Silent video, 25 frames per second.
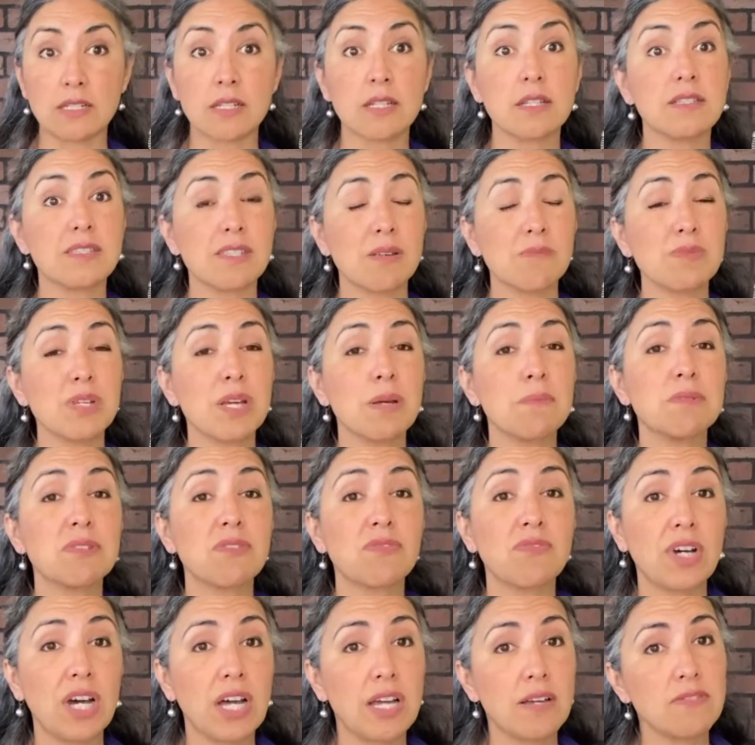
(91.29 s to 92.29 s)
sometimes
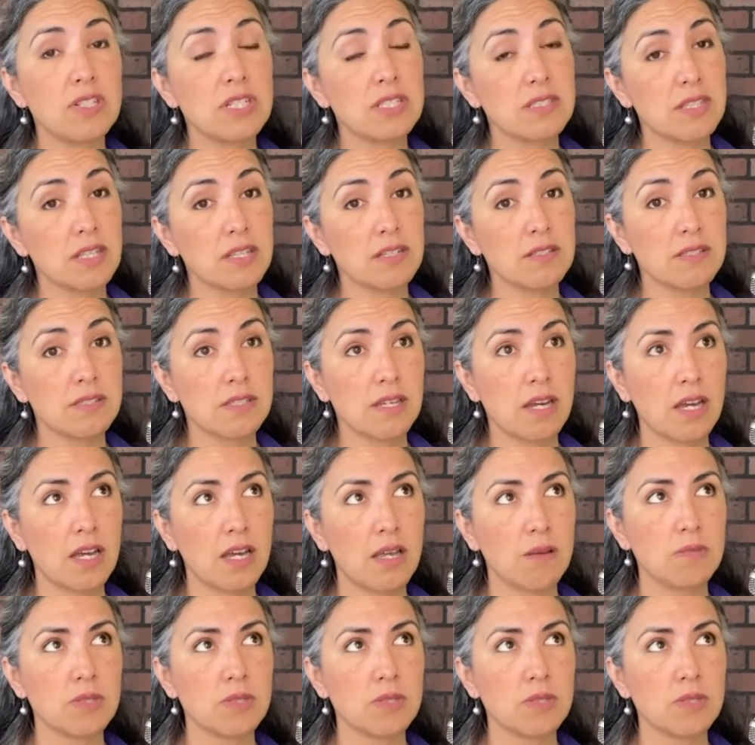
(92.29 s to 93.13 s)
5 to 6 times,